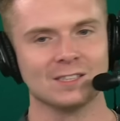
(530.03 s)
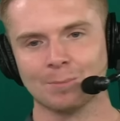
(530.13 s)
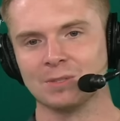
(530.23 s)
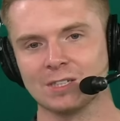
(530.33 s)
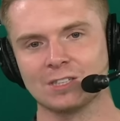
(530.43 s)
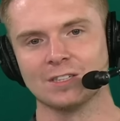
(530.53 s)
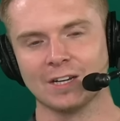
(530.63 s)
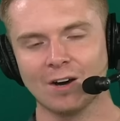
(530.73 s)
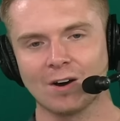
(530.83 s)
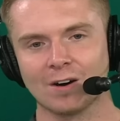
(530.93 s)
in the position
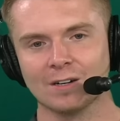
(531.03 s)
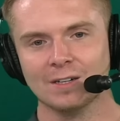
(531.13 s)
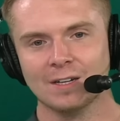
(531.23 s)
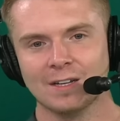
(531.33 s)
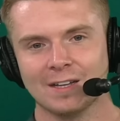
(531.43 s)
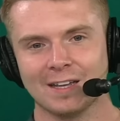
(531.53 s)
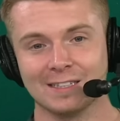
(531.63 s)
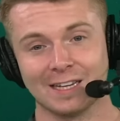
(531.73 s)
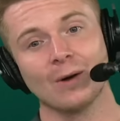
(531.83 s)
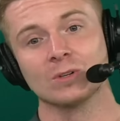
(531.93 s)
they are,
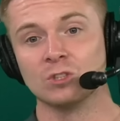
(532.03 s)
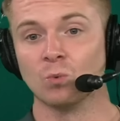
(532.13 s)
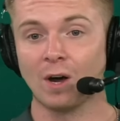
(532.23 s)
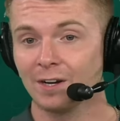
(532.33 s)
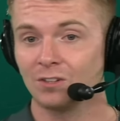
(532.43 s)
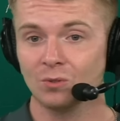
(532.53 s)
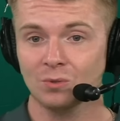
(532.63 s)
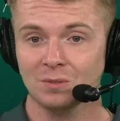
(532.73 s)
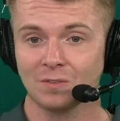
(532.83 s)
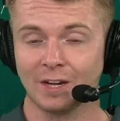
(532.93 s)
is that what you want to
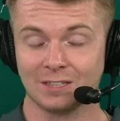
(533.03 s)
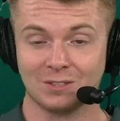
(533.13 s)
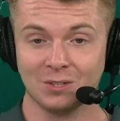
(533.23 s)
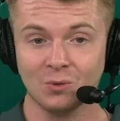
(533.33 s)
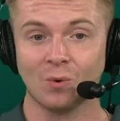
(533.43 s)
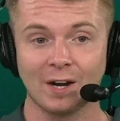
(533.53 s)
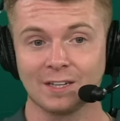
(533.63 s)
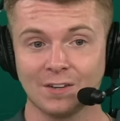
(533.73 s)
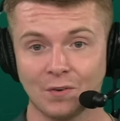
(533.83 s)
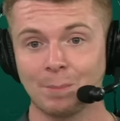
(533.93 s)
do? Like, do you want to
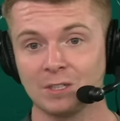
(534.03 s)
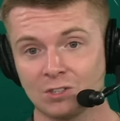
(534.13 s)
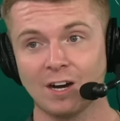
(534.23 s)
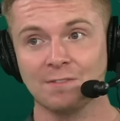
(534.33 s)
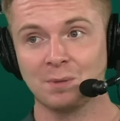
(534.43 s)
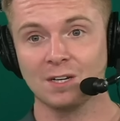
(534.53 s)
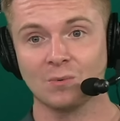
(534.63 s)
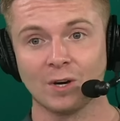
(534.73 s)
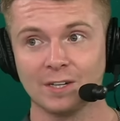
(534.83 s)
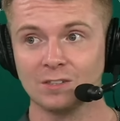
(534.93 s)
give up a draft pick
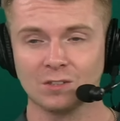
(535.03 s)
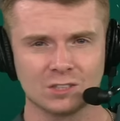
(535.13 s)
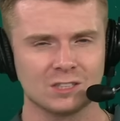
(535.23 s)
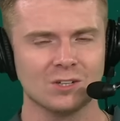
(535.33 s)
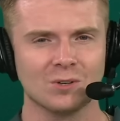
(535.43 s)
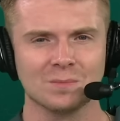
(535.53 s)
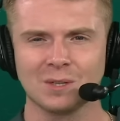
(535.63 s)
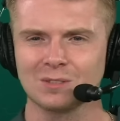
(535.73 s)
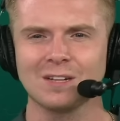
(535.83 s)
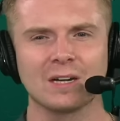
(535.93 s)
when you're still,
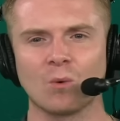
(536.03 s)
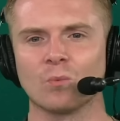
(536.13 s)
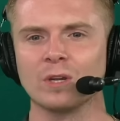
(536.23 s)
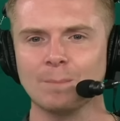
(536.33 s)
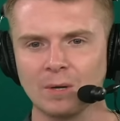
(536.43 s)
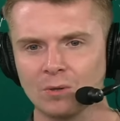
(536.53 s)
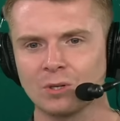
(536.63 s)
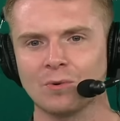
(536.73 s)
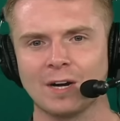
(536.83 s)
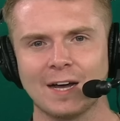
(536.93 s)
it's not like a rebuild
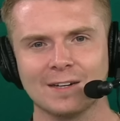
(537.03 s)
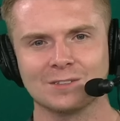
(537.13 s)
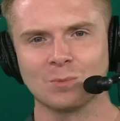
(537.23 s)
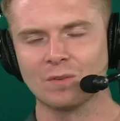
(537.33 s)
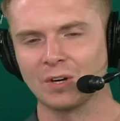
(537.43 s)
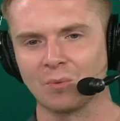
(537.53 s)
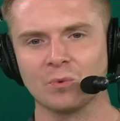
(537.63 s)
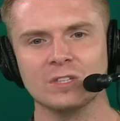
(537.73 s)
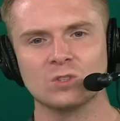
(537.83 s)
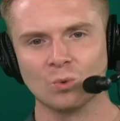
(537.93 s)
going on. It's more of like a
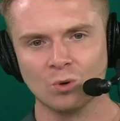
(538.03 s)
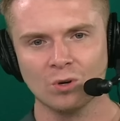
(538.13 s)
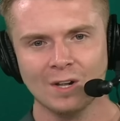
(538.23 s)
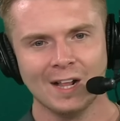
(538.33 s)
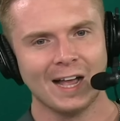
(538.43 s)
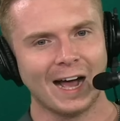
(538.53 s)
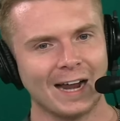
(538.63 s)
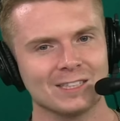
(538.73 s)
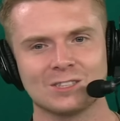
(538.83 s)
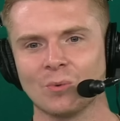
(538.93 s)
retool.
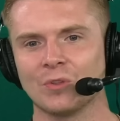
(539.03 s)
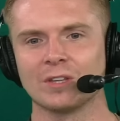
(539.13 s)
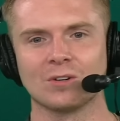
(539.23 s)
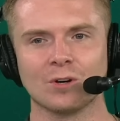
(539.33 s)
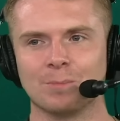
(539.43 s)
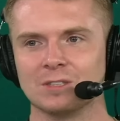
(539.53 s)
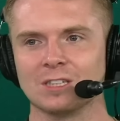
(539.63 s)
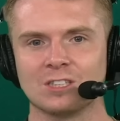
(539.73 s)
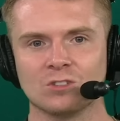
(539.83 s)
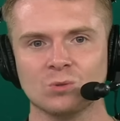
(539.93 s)
I just don't think they're in a
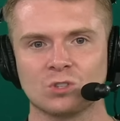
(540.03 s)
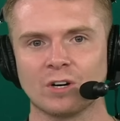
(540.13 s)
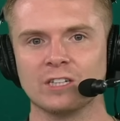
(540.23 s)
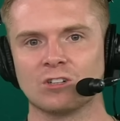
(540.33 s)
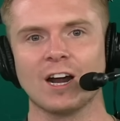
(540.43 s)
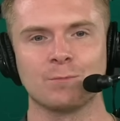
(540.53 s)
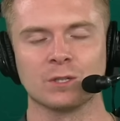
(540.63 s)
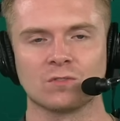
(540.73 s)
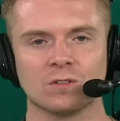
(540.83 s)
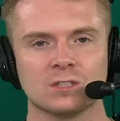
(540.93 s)
position to trade draft
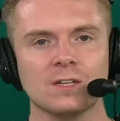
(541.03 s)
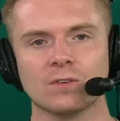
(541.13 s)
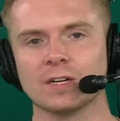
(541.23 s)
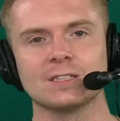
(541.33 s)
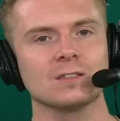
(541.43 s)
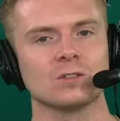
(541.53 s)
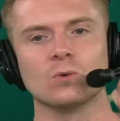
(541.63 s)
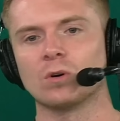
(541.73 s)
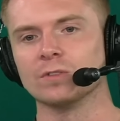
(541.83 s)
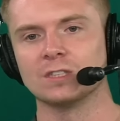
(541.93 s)
picks for a receiver. Like, take the
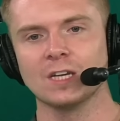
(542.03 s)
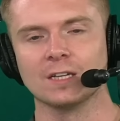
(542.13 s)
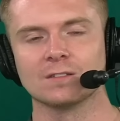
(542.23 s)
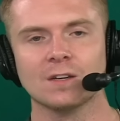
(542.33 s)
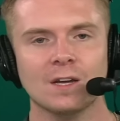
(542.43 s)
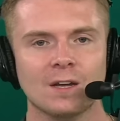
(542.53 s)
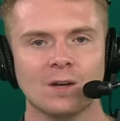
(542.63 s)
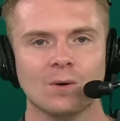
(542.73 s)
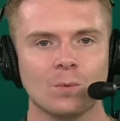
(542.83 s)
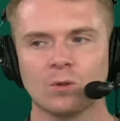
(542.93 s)
New Orleans Saints,
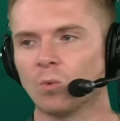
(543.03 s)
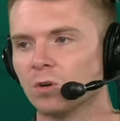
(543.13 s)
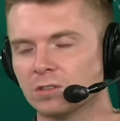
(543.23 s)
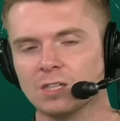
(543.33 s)
one of the worst